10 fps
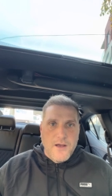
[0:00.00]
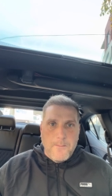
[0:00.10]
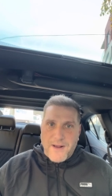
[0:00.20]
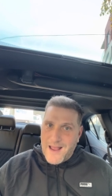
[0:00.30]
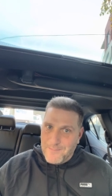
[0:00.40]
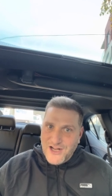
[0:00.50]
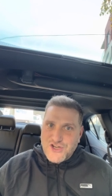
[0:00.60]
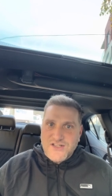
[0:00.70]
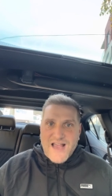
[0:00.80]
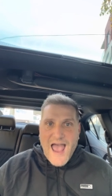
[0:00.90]
but I bet
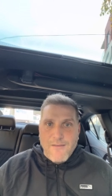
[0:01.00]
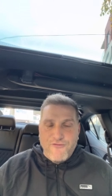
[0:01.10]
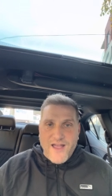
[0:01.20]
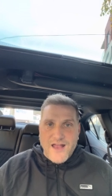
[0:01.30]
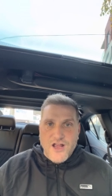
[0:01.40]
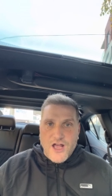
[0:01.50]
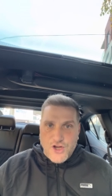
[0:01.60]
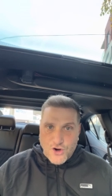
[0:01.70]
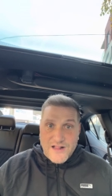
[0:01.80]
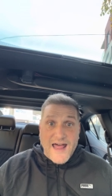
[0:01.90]
you as a Habs fan,
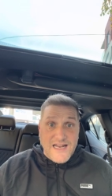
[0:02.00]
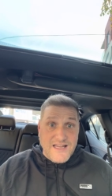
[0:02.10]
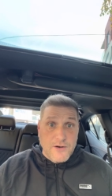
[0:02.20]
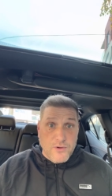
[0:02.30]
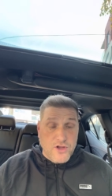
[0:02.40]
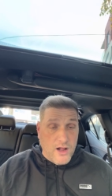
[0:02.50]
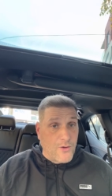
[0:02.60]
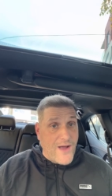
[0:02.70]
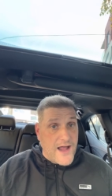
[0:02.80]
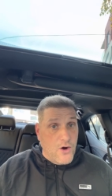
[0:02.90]
you're glad he did it with
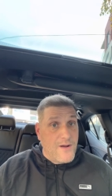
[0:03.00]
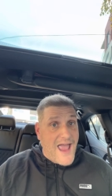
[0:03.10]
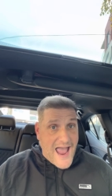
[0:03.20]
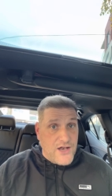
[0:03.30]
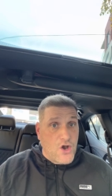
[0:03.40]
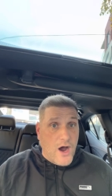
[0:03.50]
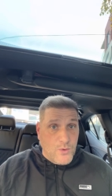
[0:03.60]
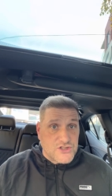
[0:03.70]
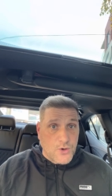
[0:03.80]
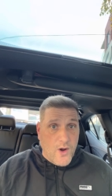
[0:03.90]
Colorado and not
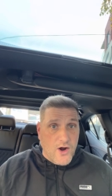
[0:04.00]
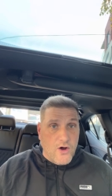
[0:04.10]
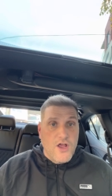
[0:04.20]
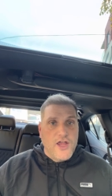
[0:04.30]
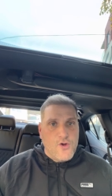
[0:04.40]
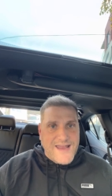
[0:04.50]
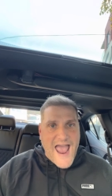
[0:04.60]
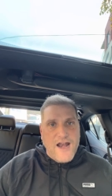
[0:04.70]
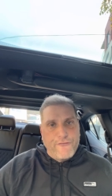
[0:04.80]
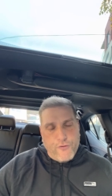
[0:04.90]
with Toronto. You
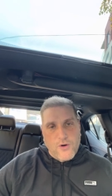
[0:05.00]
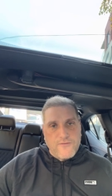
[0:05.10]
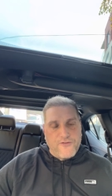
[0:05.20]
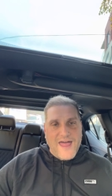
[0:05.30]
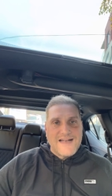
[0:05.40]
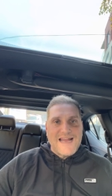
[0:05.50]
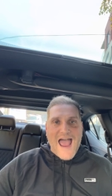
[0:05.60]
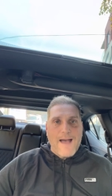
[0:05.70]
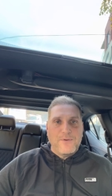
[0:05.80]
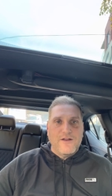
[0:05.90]
can't afford for that to
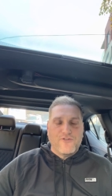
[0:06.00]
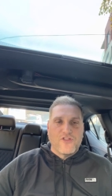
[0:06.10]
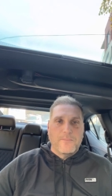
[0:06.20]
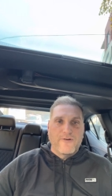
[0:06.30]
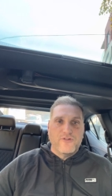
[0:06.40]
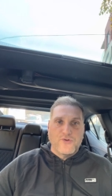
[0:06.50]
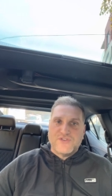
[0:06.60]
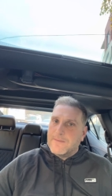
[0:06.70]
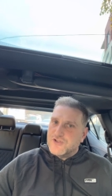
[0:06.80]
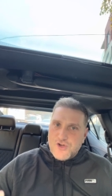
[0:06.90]
happen if you're the Buffalo
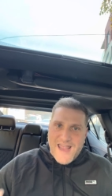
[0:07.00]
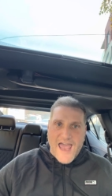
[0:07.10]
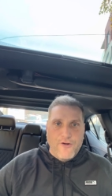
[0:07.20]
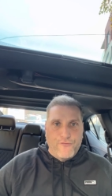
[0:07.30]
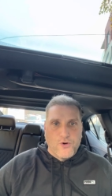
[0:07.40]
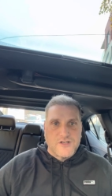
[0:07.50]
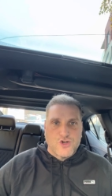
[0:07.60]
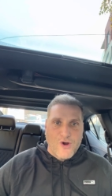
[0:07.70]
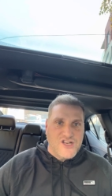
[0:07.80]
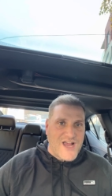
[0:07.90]
Sabres. You can't afford to
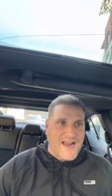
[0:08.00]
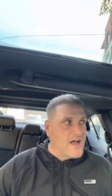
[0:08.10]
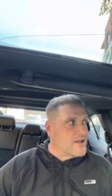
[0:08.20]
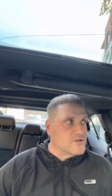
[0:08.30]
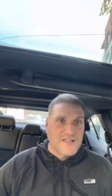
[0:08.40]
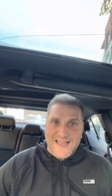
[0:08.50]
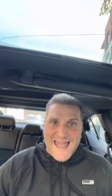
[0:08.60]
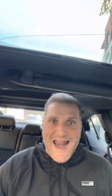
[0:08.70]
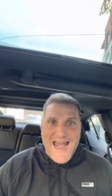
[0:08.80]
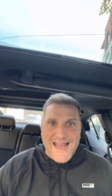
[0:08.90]
trade Jack Eichel to the
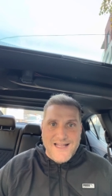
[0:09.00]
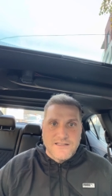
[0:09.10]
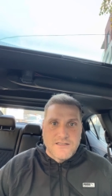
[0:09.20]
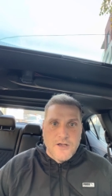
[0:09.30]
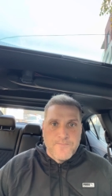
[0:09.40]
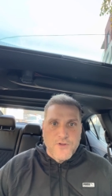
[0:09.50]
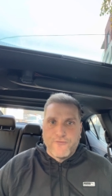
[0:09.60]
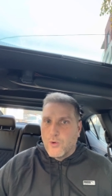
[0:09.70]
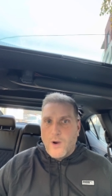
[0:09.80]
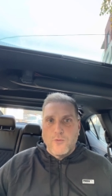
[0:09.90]
Canadiens
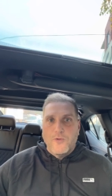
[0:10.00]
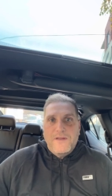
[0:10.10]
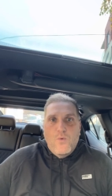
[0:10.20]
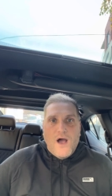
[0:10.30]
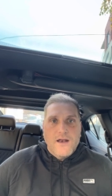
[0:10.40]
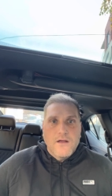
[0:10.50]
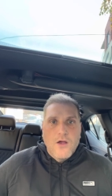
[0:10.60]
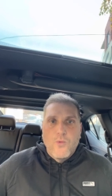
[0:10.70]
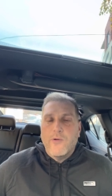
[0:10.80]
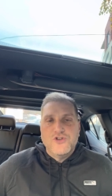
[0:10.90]
for what would be what?
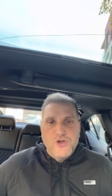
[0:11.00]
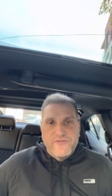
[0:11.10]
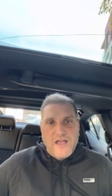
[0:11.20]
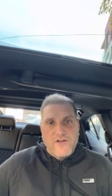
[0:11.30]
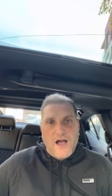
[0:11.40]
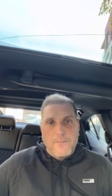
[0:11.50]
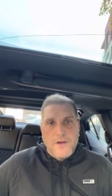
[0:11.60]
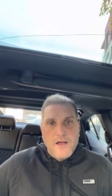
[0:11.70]
What would you have given up?